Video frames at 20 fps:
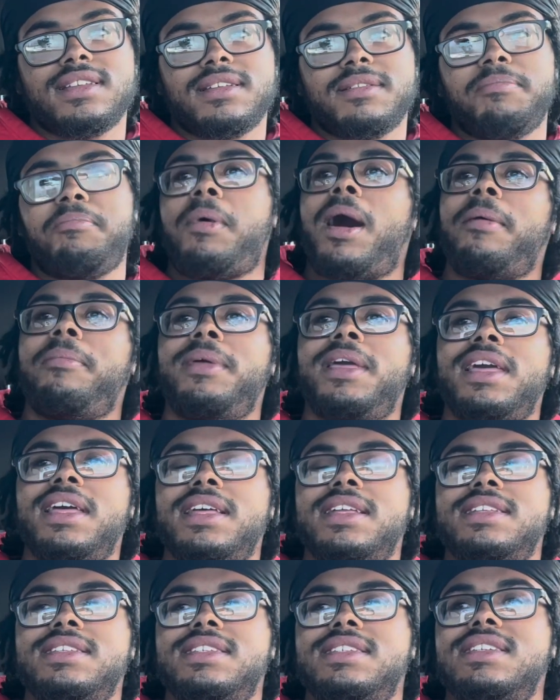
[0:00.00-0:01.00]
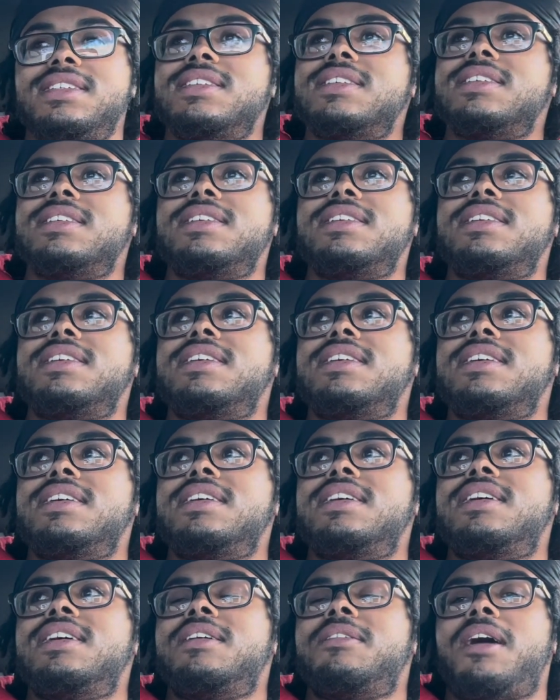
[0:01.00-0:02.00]
I'm going
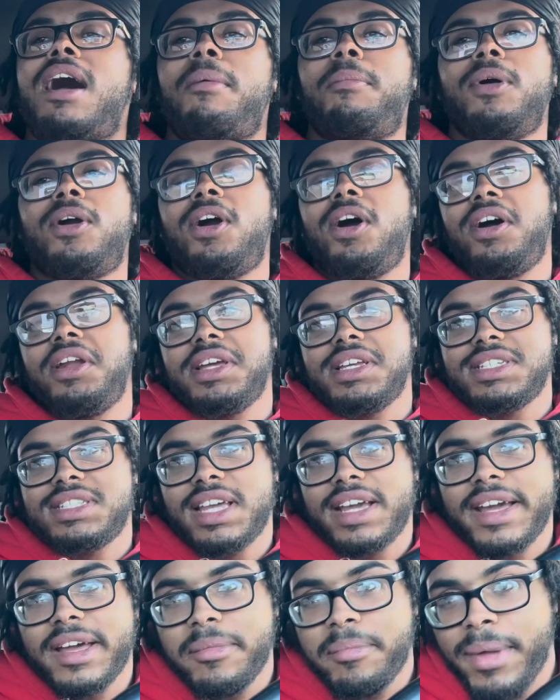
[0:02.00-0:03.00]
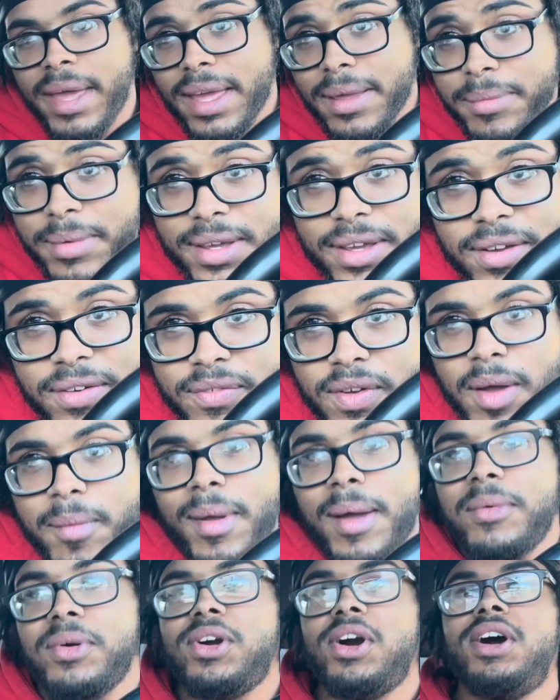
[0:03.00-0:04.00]
to call this nigga baby. You feel me?
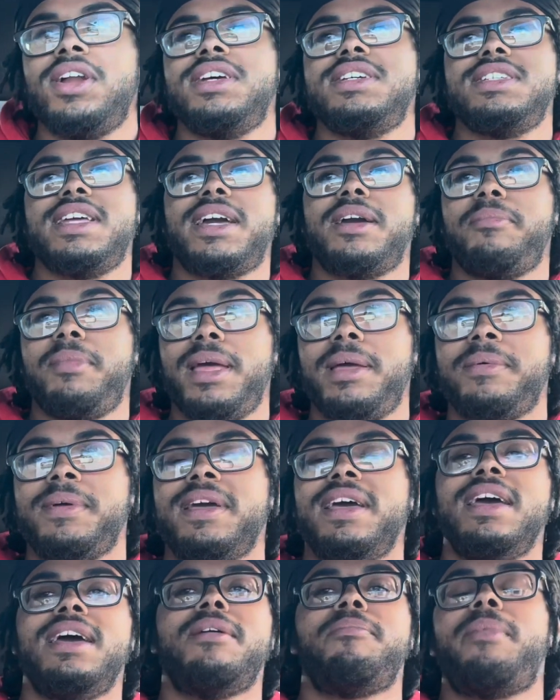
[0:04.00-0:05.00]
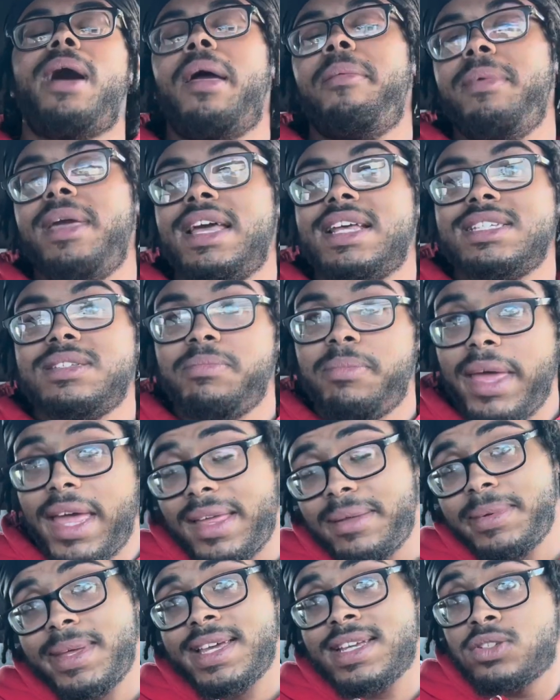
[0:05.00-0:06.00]
I'm going to call this nigga baby. My man's
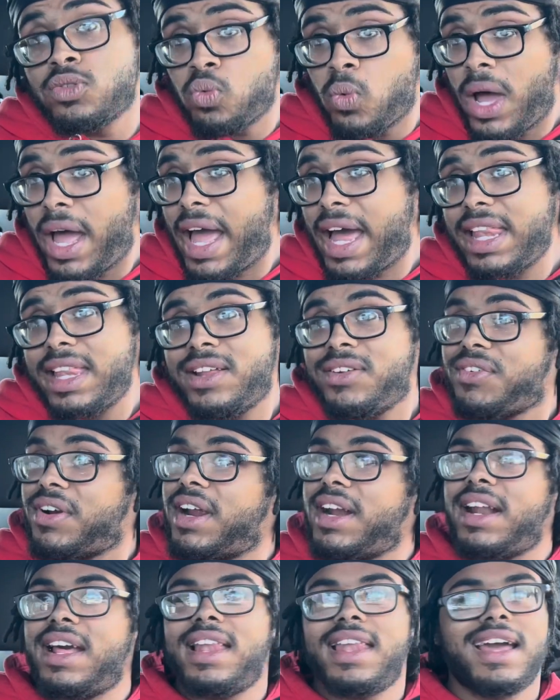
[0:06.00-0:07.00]
baby is wailing right now.